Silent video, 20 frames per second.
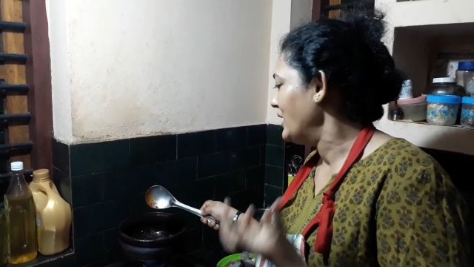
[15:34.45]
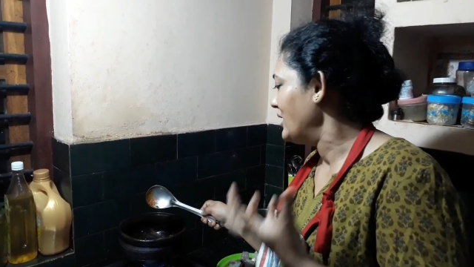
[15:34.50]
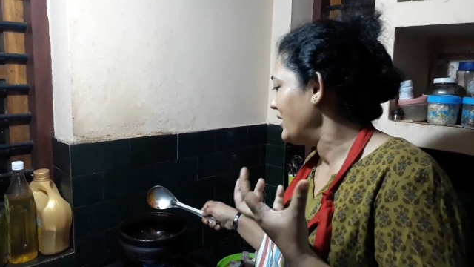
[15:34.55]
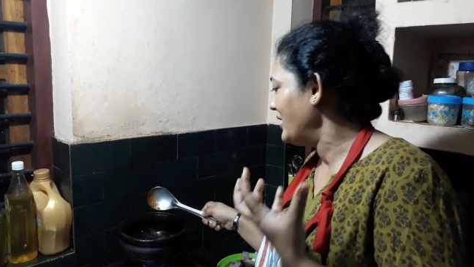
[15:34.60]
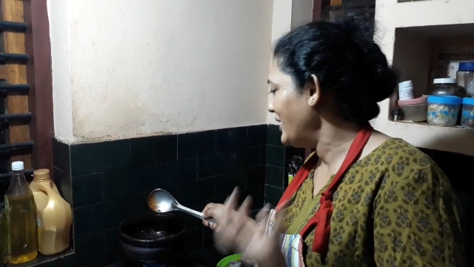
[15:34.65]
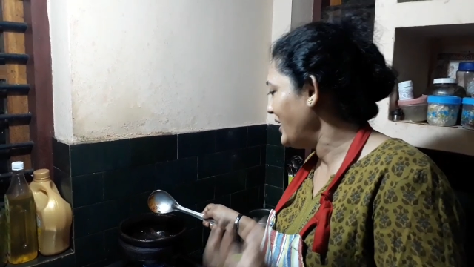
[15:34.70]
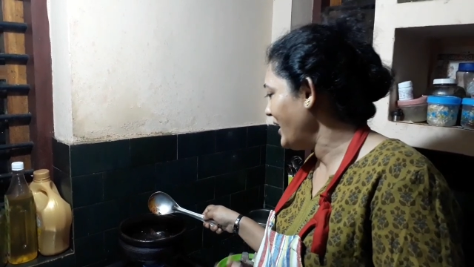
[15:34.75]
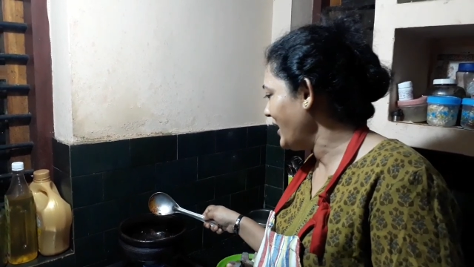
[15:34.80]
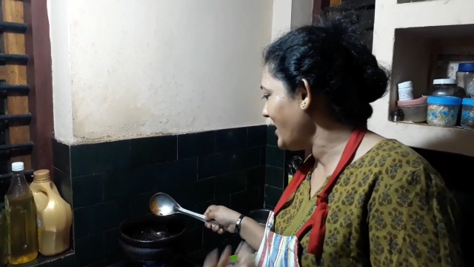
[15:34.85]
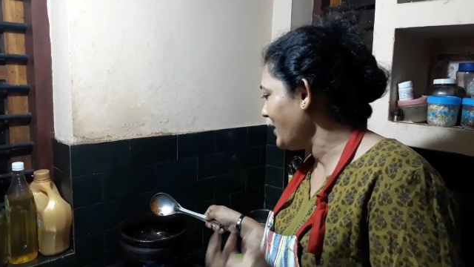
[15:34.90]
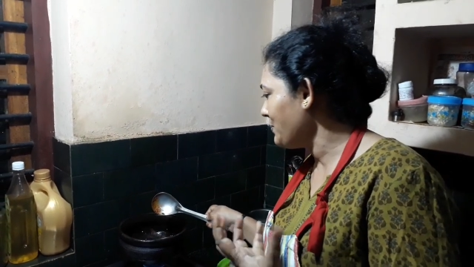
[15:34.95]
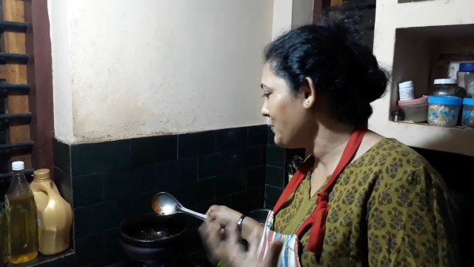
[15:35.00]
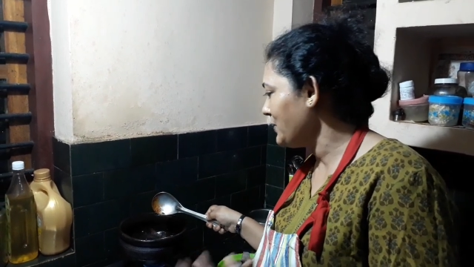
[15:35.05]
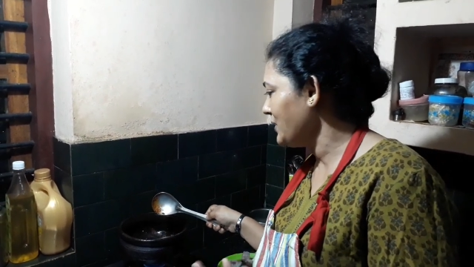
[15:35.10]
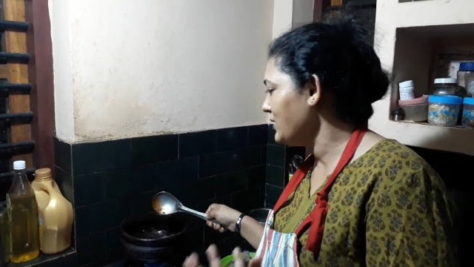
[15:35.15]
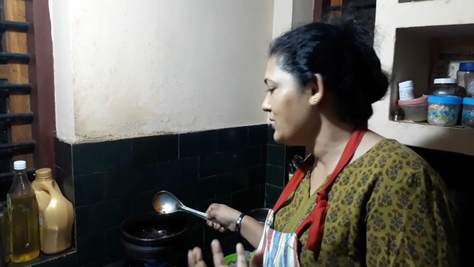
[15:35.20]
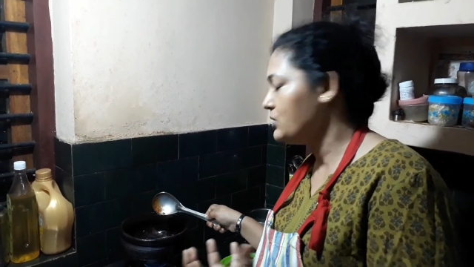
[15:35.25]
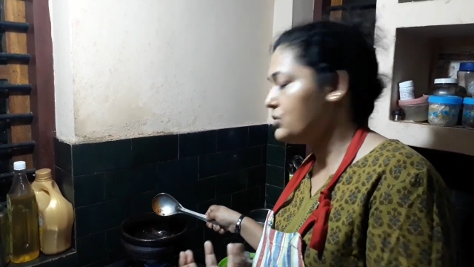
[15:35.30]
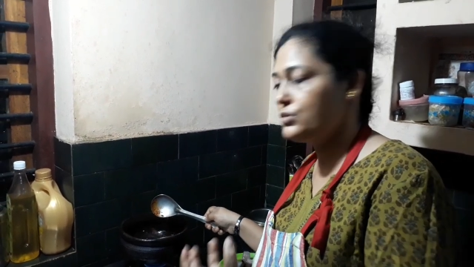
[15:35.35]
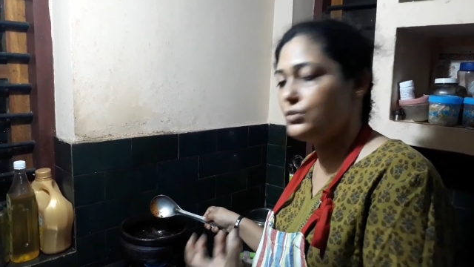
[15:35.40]
nap
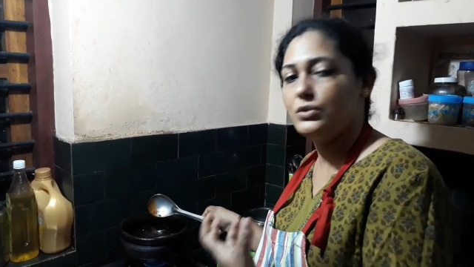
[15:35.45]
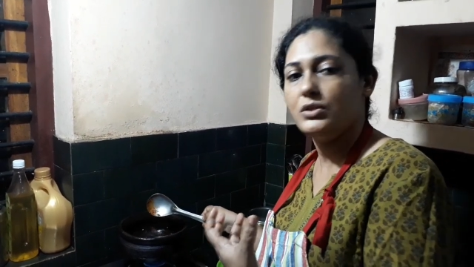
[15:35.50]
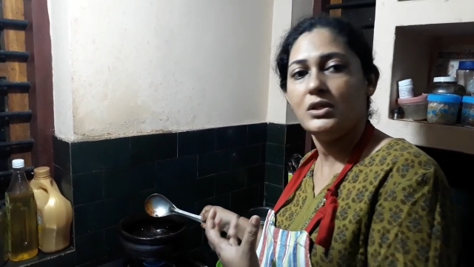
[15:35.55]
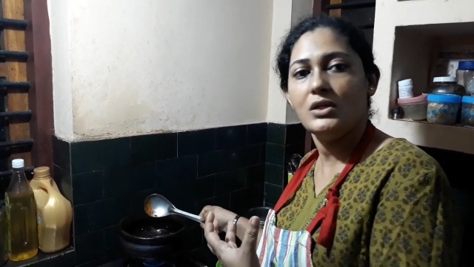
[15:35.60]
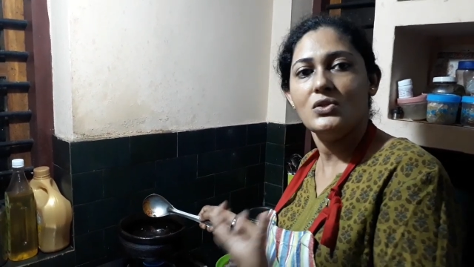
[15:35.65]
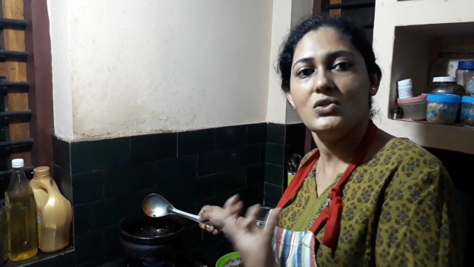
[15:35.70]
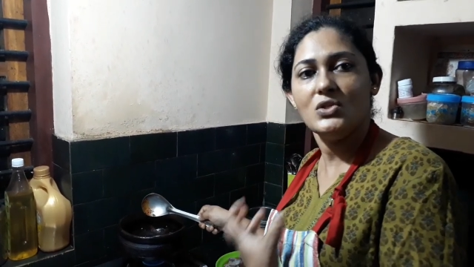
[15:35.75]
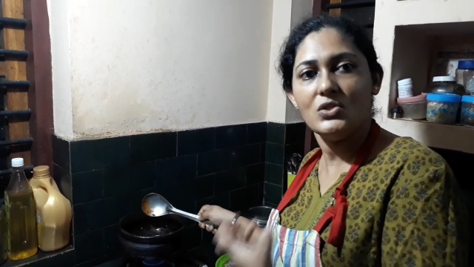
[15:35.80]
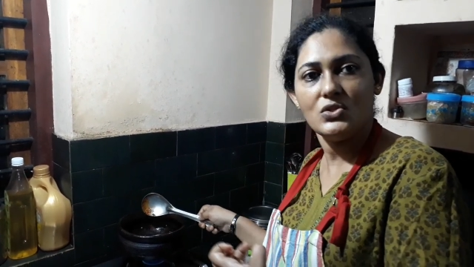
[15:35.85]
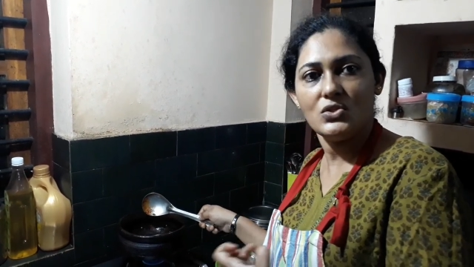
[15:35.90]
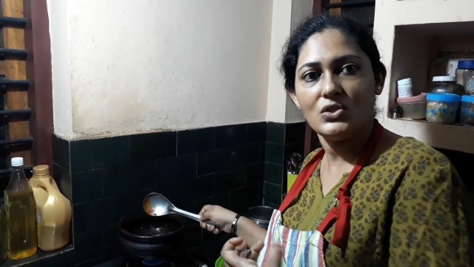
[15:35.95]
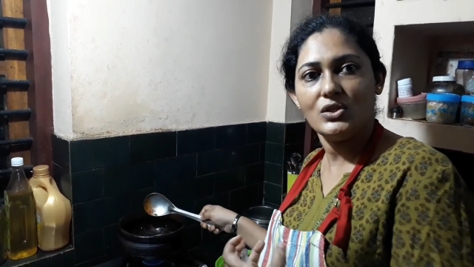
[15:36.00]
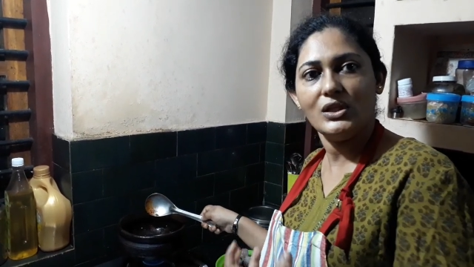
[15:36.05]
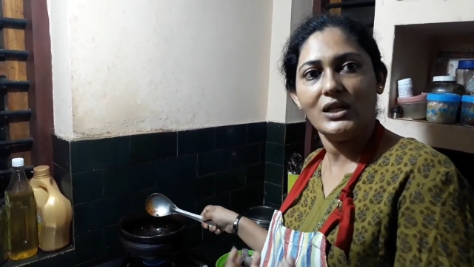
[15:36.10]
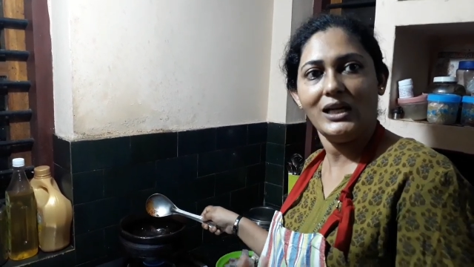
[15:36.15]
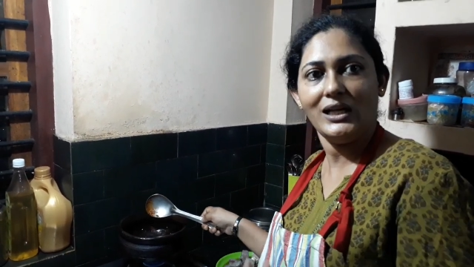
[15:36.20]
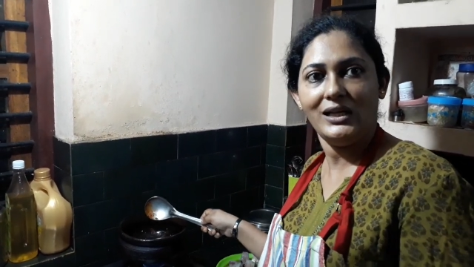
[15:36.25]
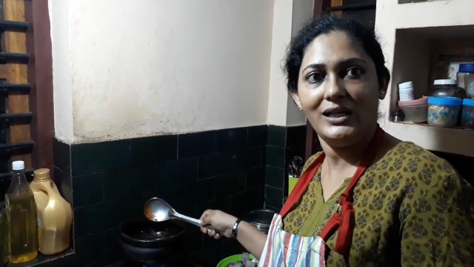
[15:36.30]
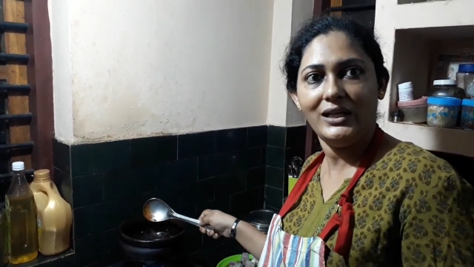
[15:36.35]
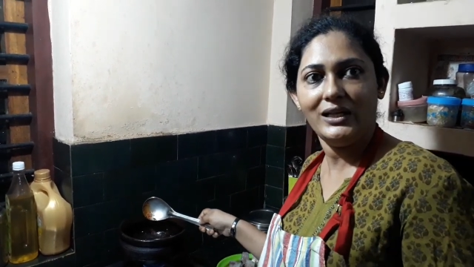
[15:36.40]
into the ginger
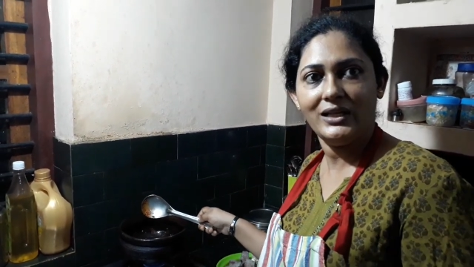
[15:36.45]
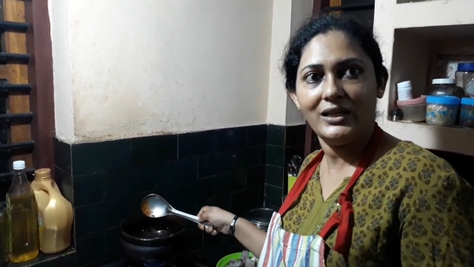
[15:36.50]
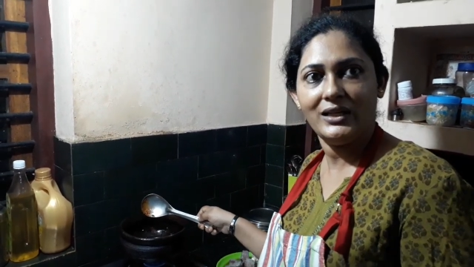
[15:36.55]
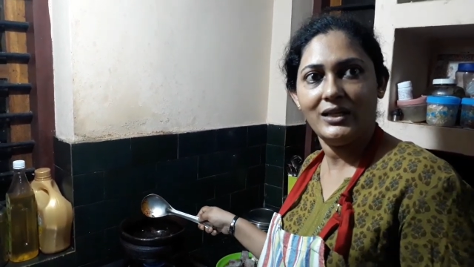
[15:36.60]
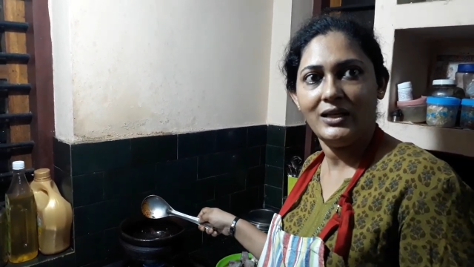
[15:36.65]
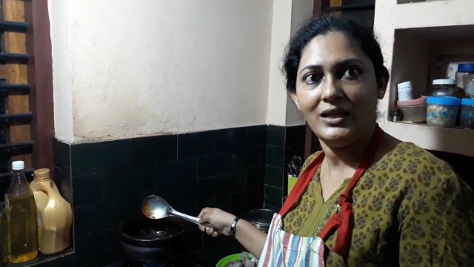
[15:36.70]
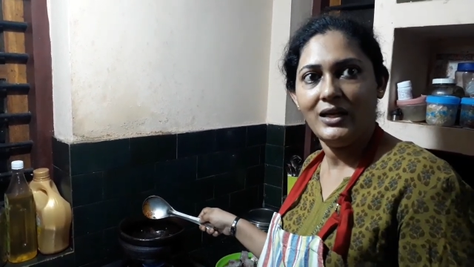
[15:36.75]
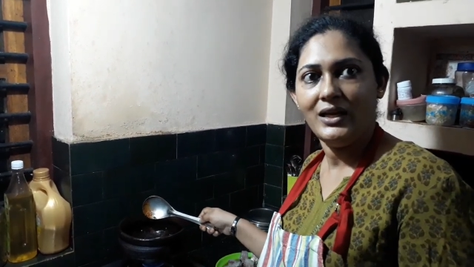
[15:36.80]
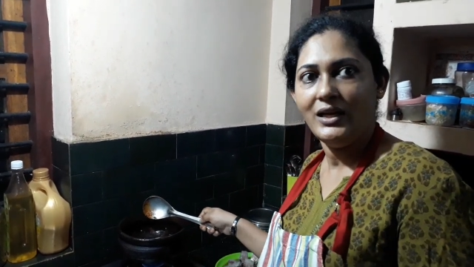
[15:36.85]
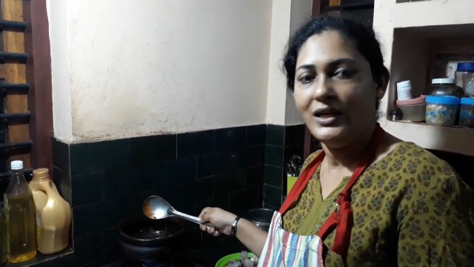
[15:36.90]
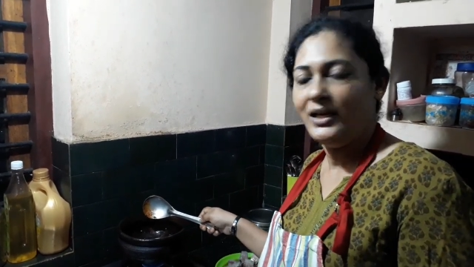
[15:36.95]
garlic,